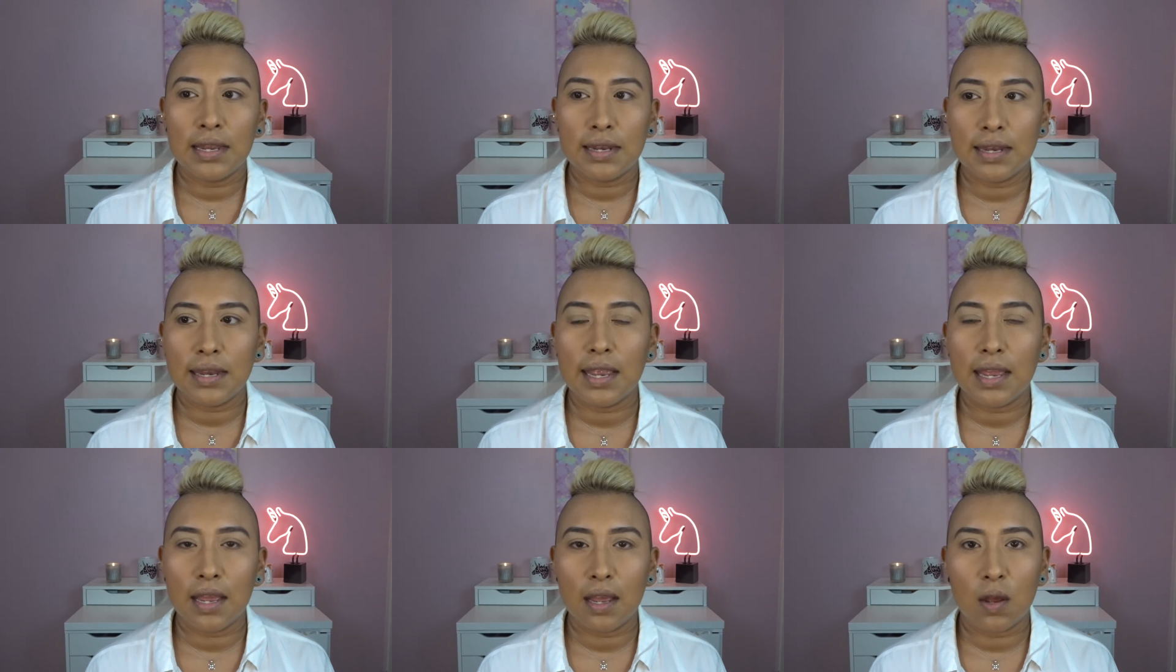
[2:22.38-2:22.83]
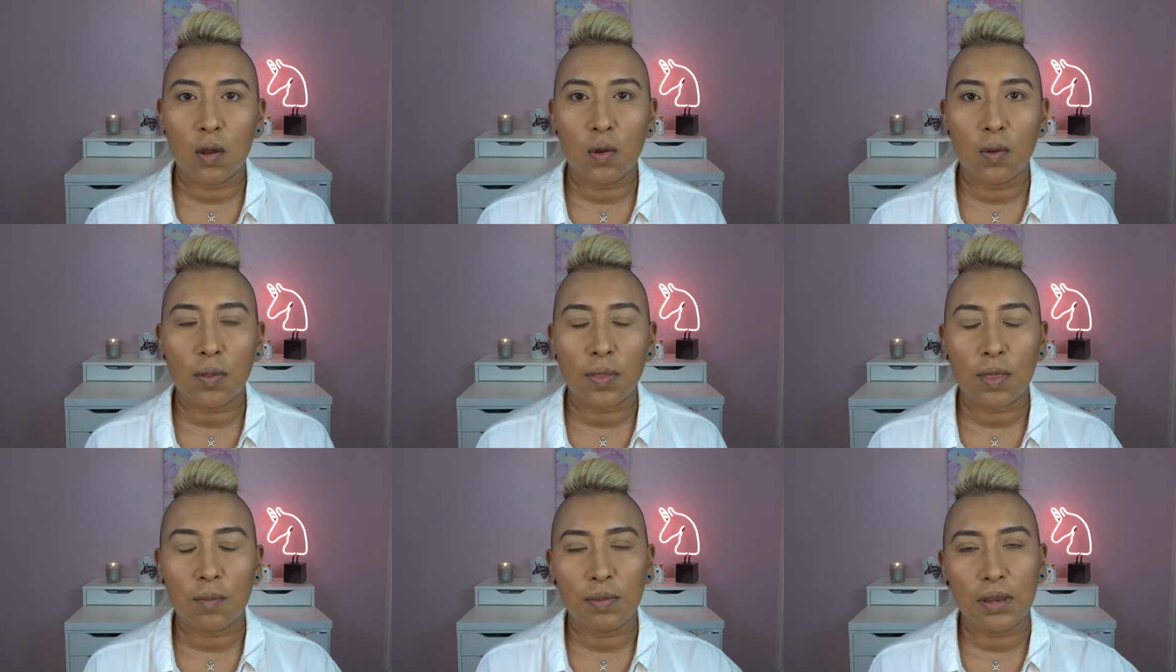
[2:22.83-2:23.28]
now
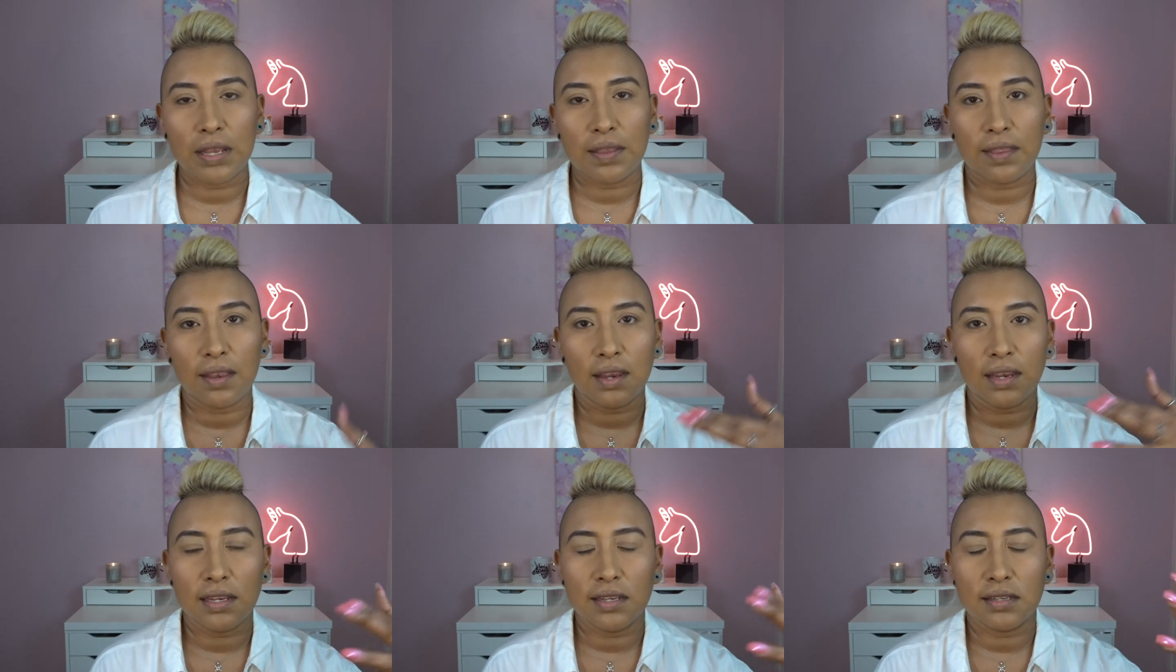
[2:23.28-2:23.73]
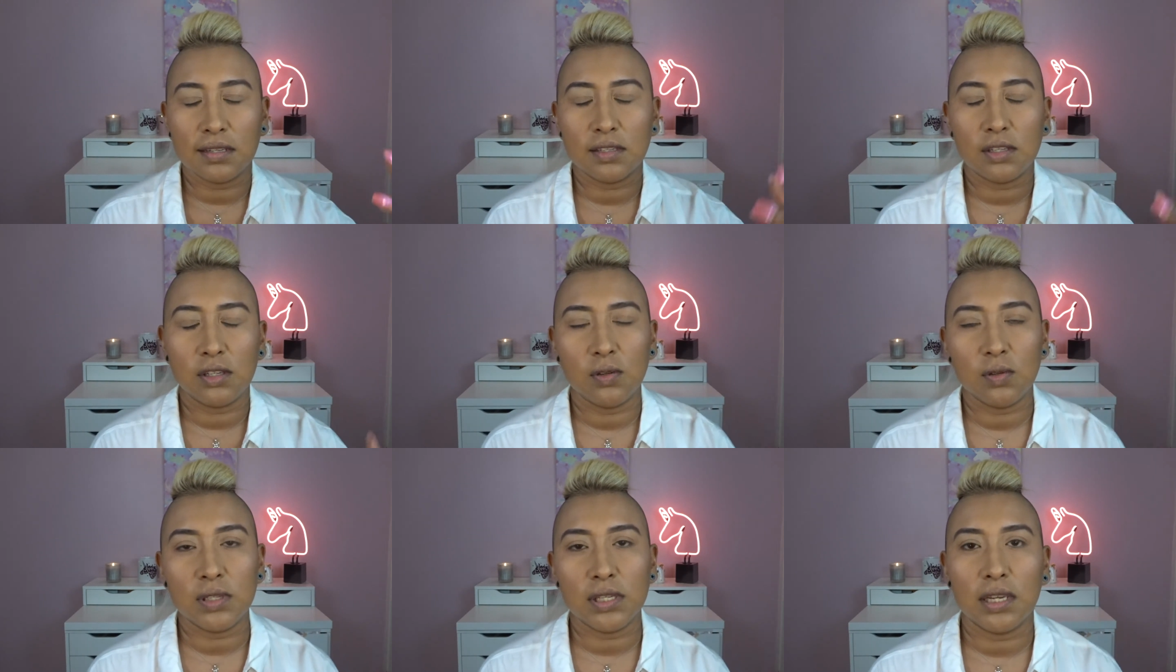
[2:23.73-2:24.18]
the big thing is
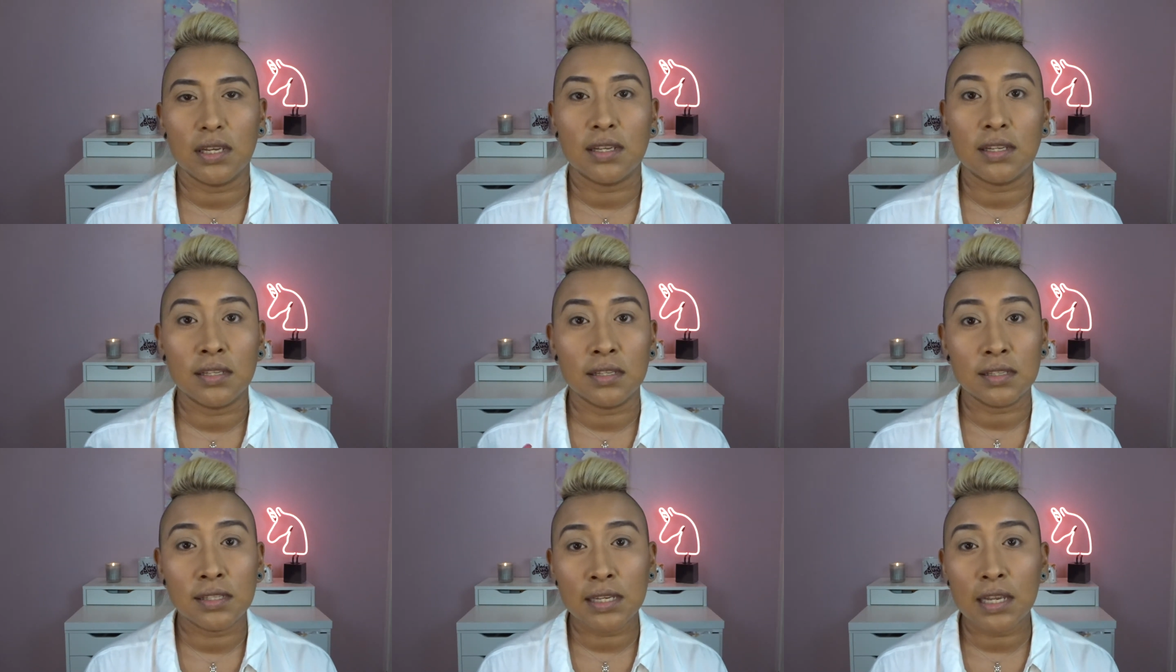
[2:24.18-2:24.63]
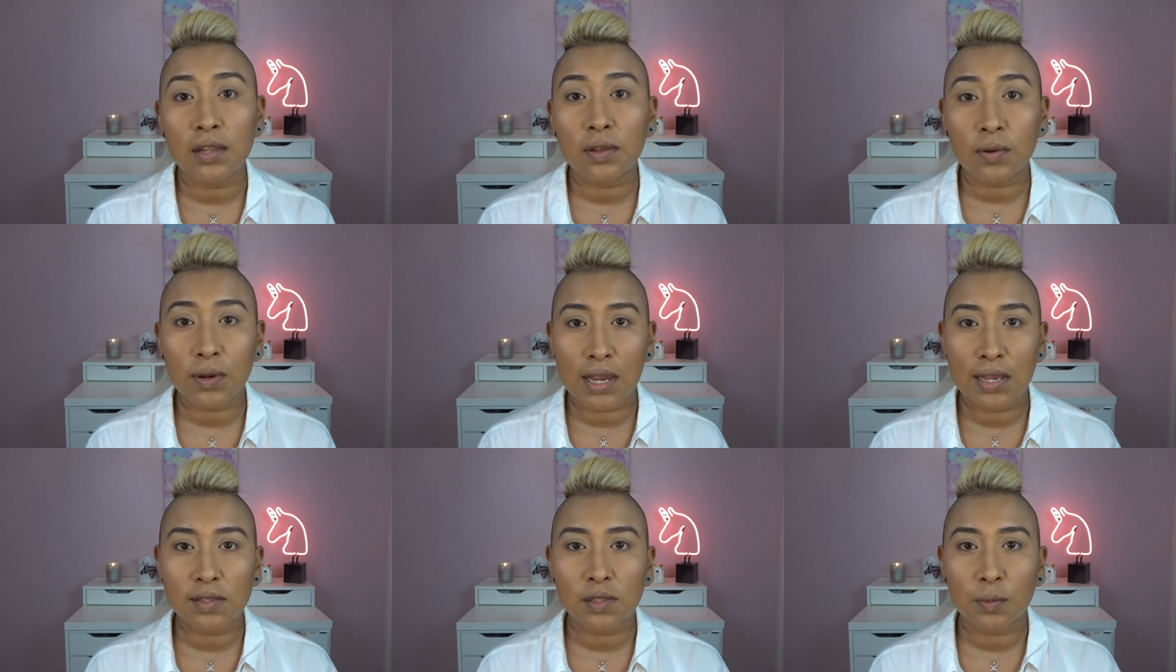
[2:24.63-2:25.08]
using concealer
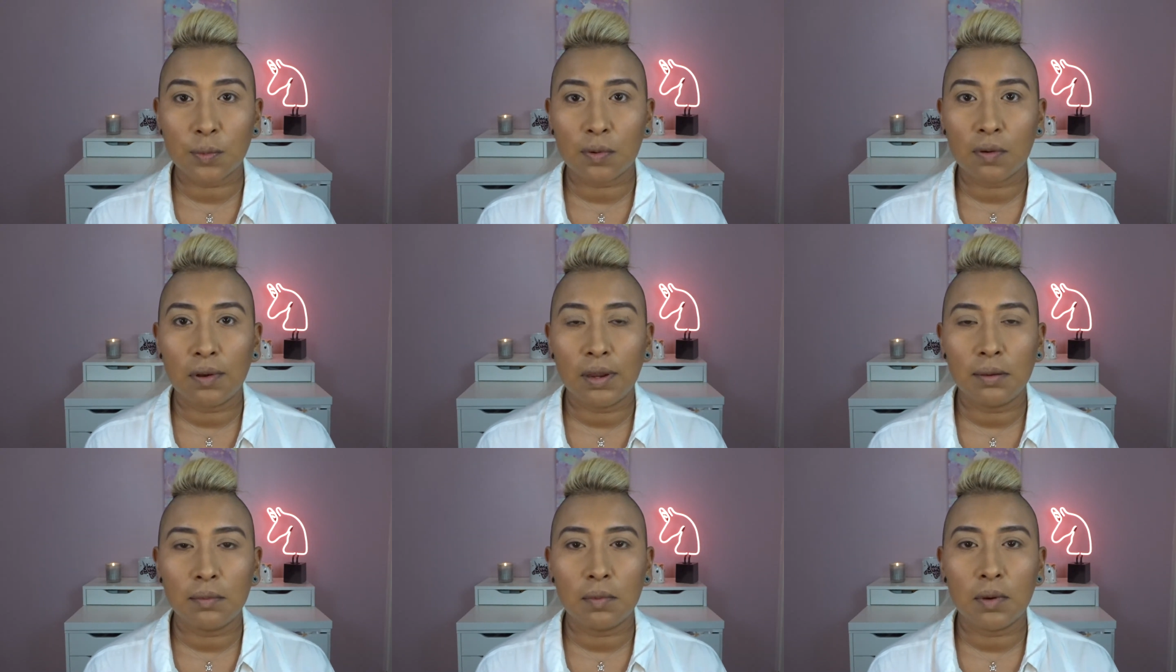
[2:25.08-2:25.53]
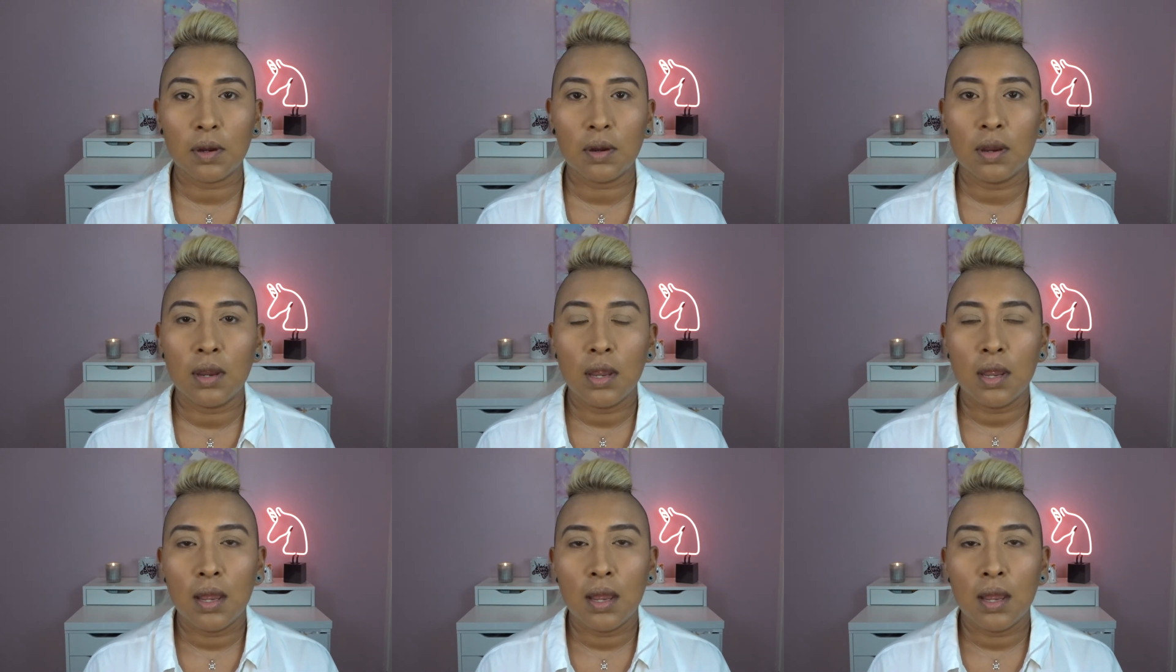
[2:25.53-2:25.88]
as a primer,